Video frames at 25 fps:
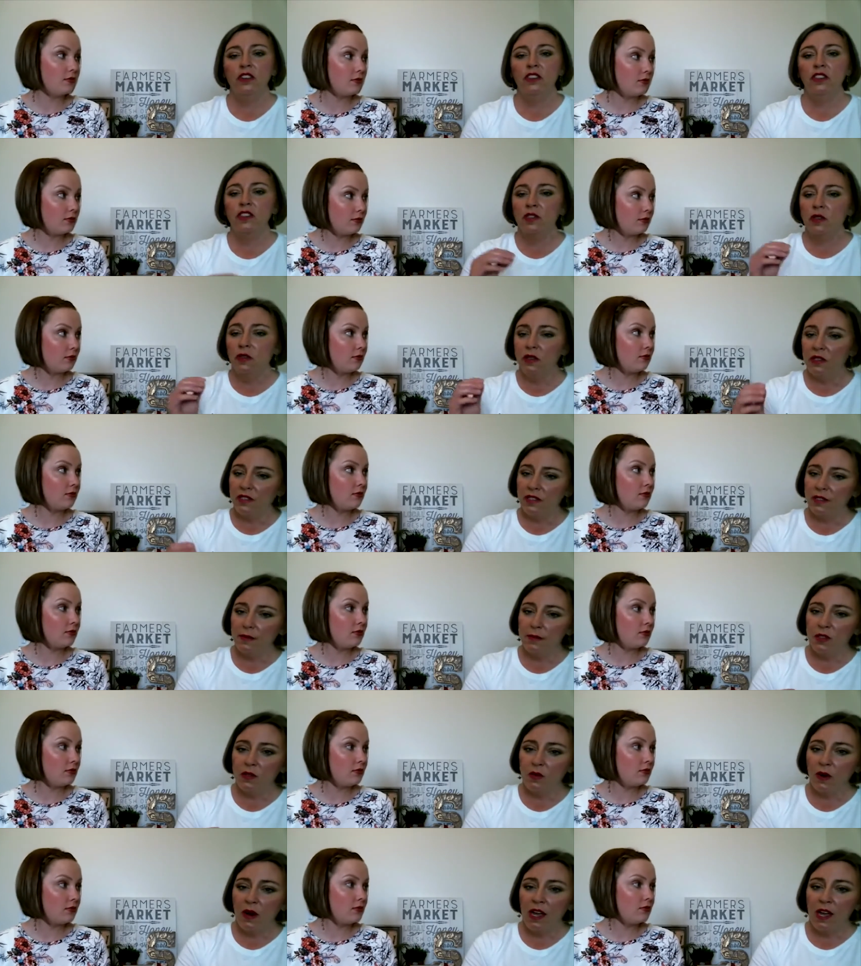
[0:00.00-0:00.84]
Speaker 1: And you just
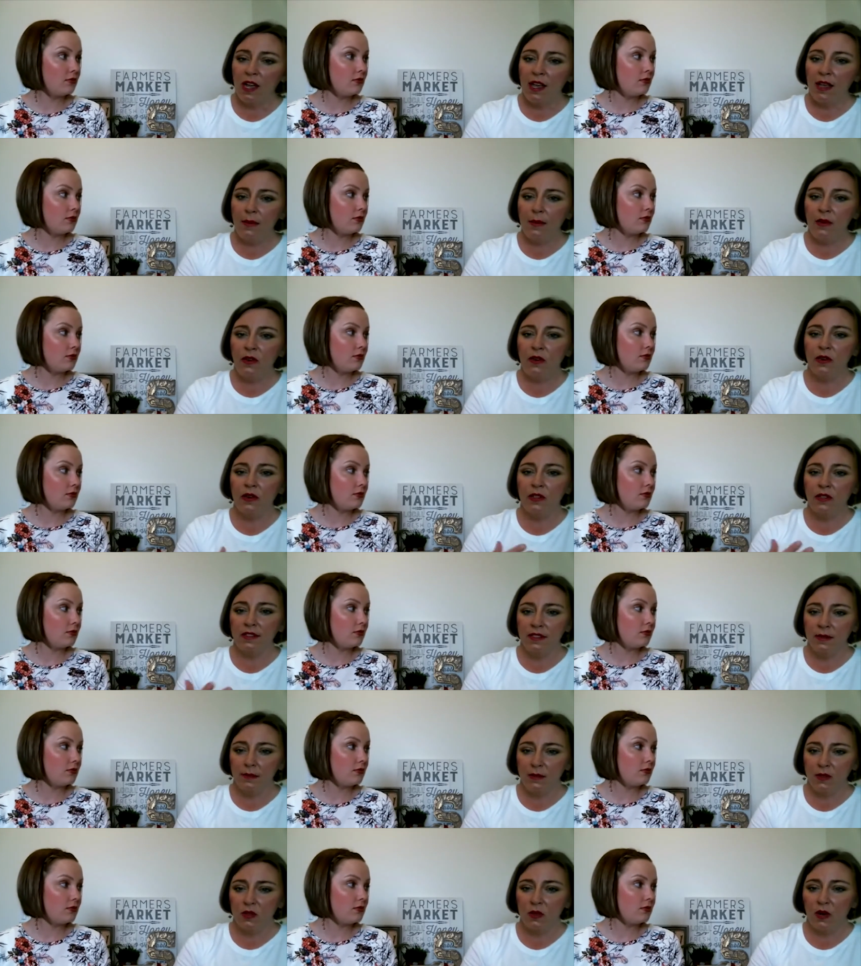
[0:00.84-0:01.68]
go to subscribe,
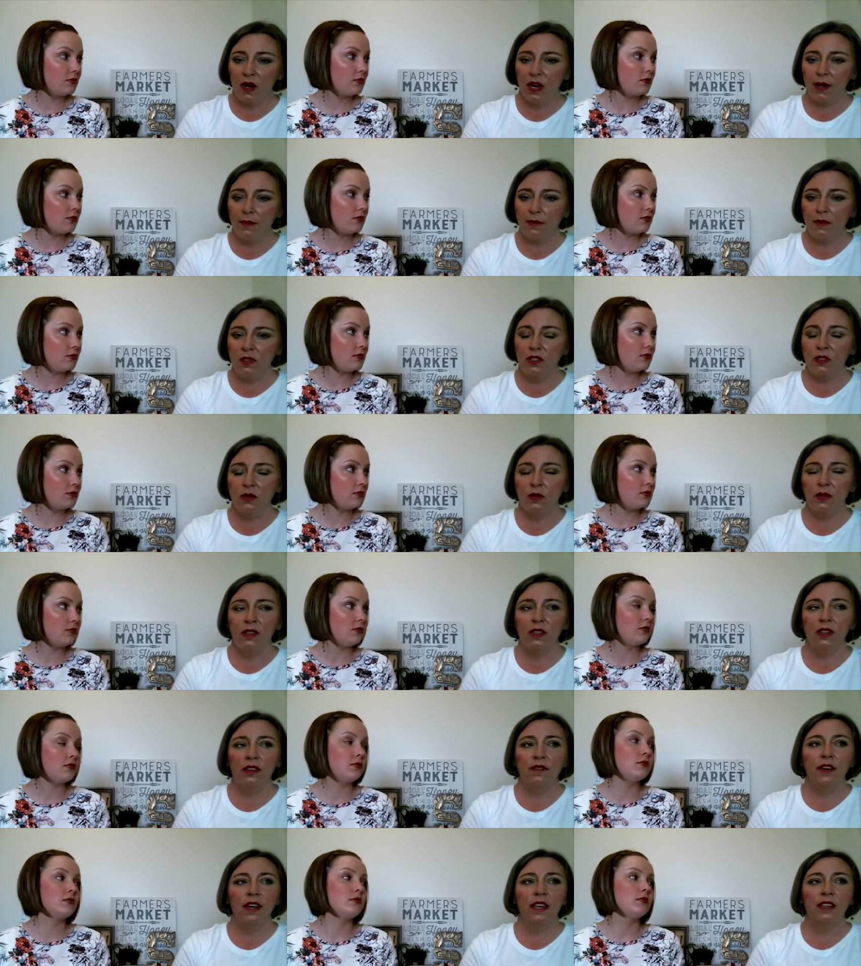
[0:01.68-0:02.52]
and you can
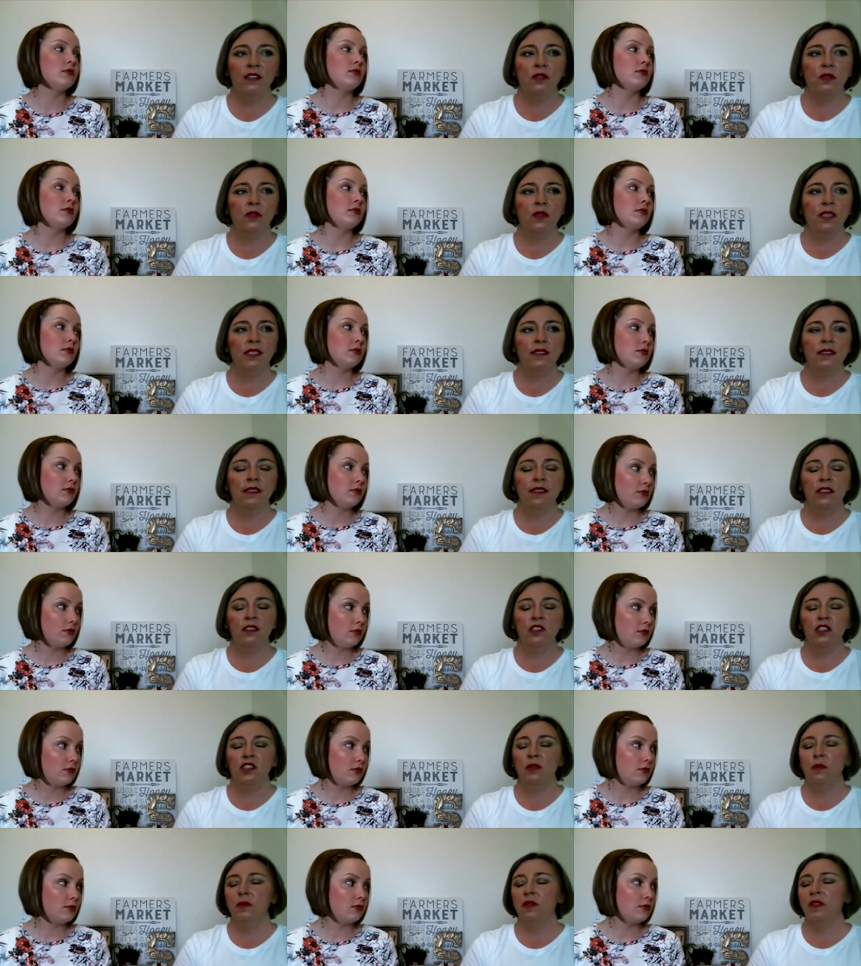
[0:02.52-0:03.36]
subscribe to the
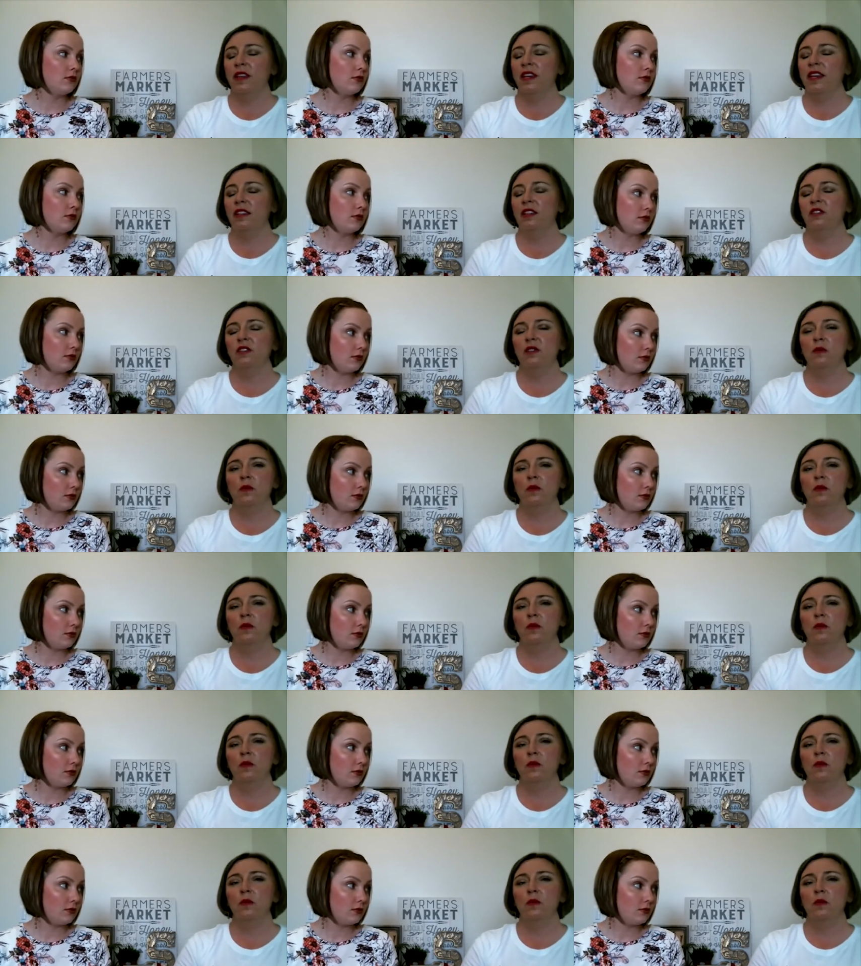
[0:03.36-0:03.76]
advisories that you would